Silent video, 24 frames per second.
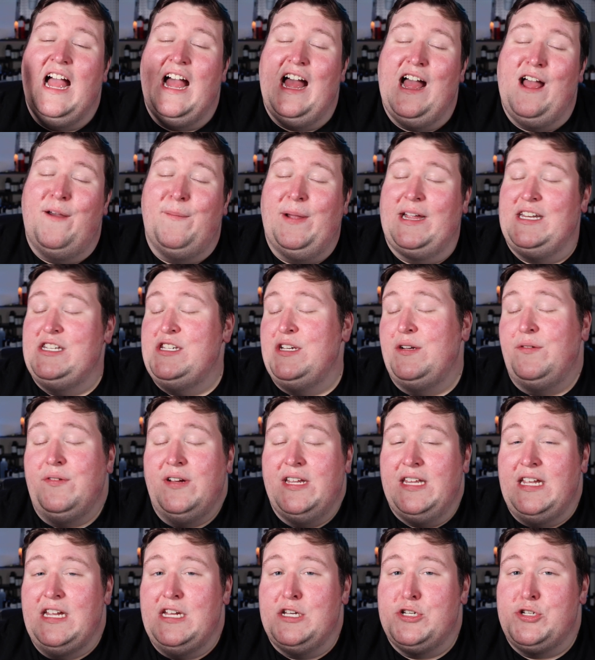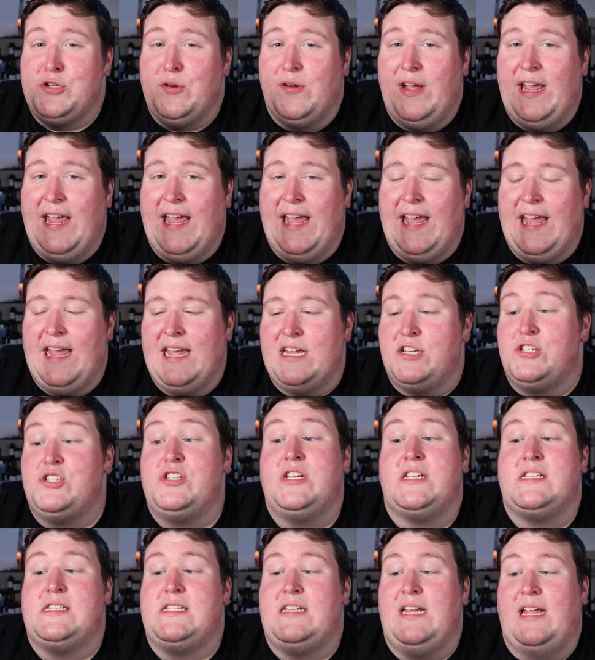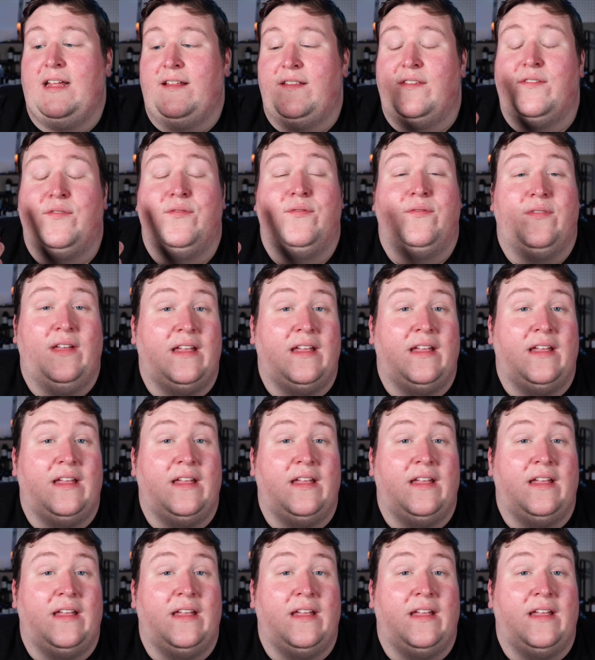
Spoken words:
I do really enjoy it. It's just, it